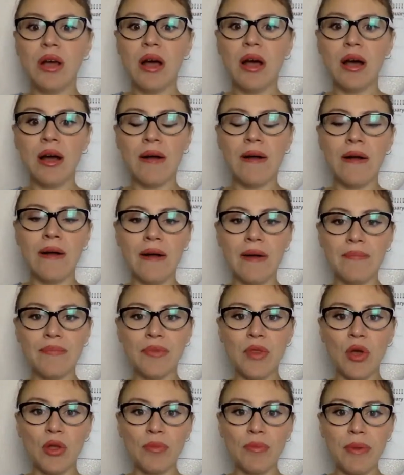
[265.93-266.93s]

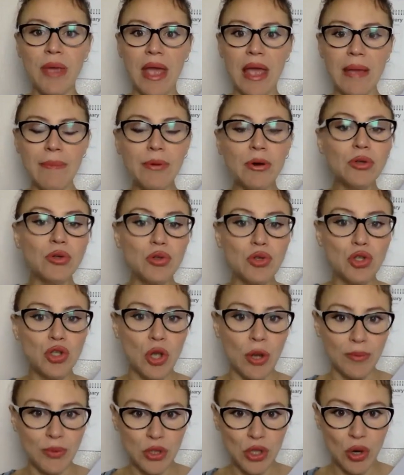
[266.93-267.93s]
not be able to
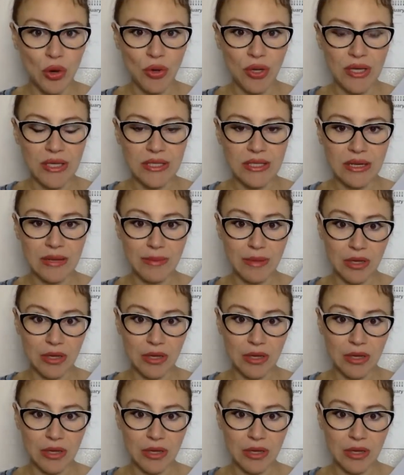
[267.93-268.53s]
stop so easily,